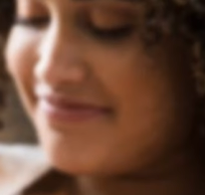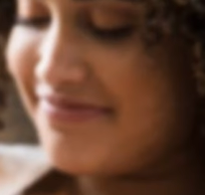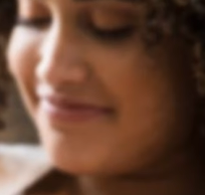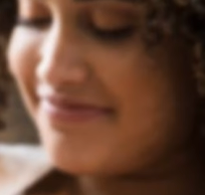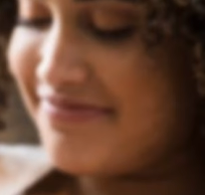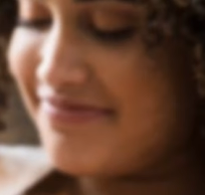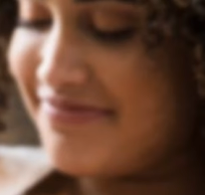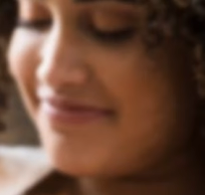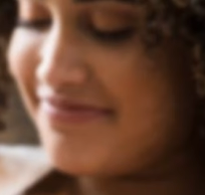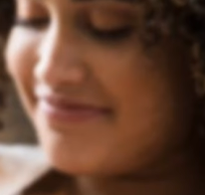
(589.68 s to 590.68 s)

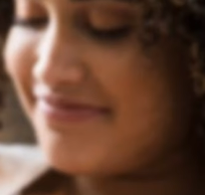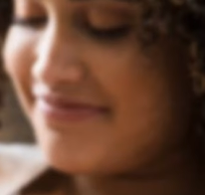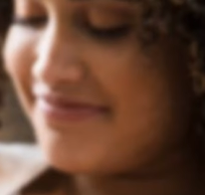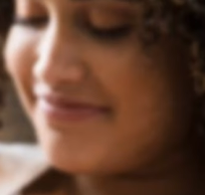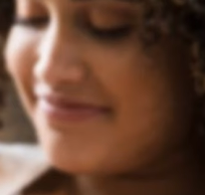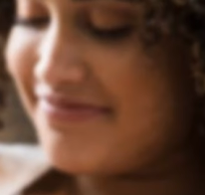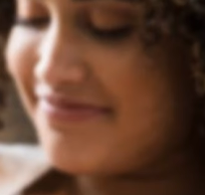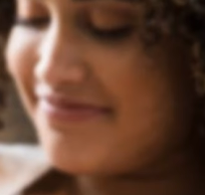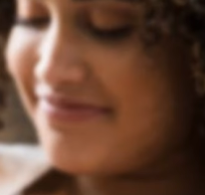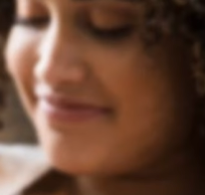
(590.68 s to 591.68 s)

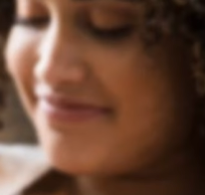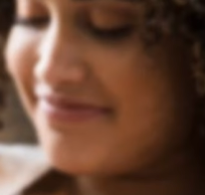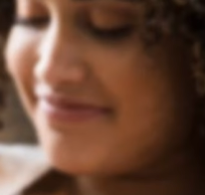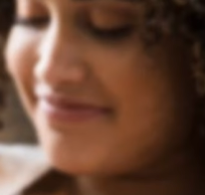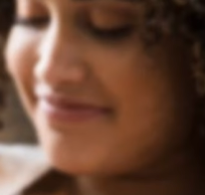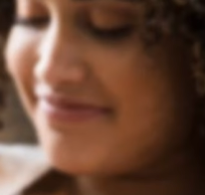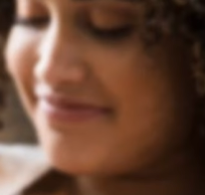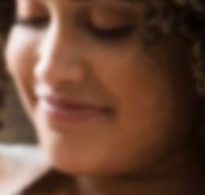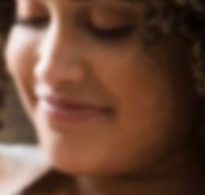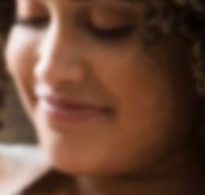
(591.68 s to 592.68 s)

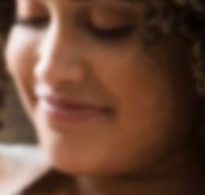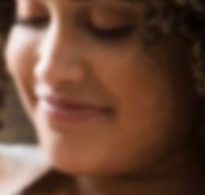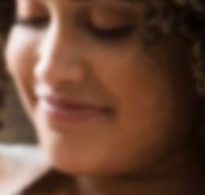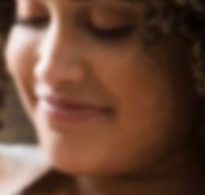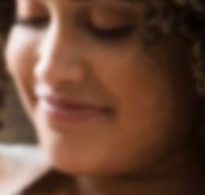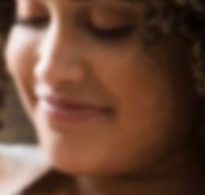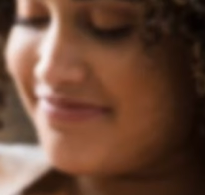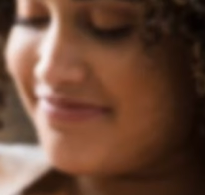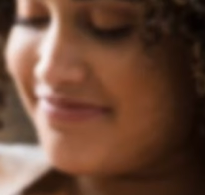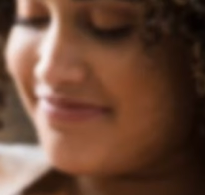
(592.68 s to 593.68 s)

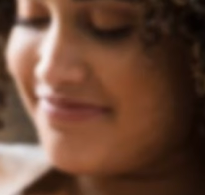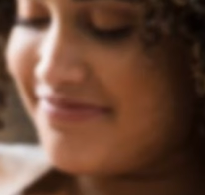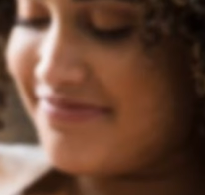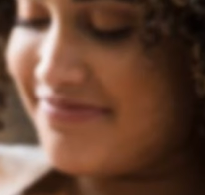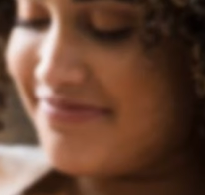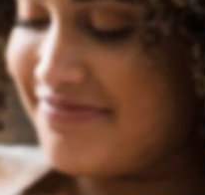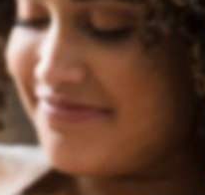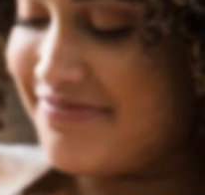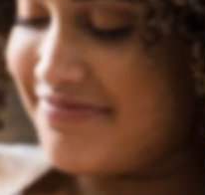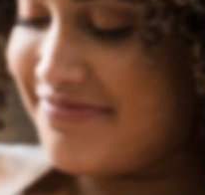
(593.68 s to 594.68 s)

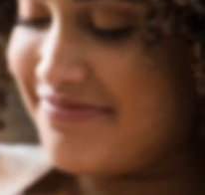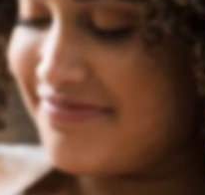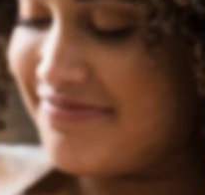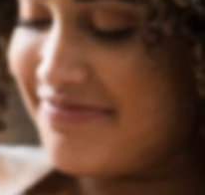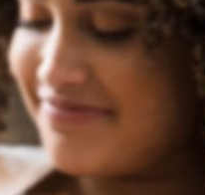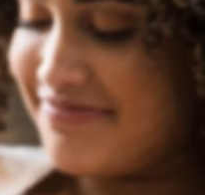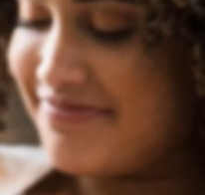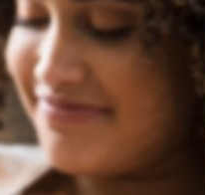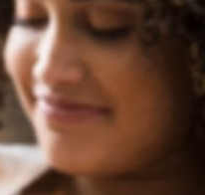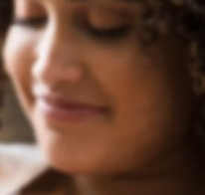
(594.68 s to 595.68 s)

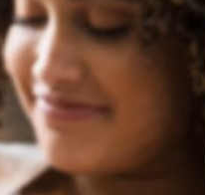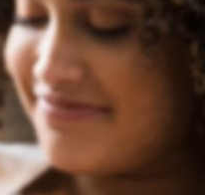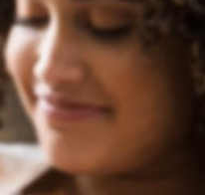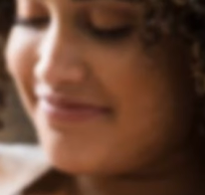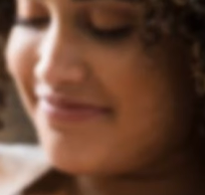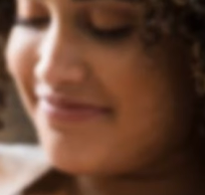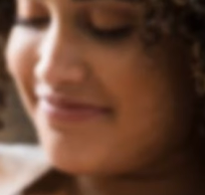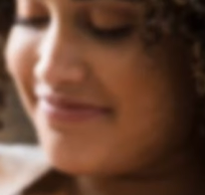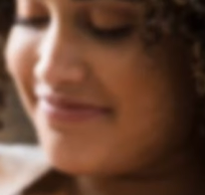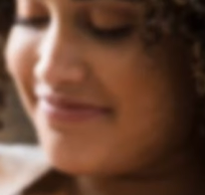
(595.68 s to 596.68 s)
The face doesn't move, so there is nothing to read.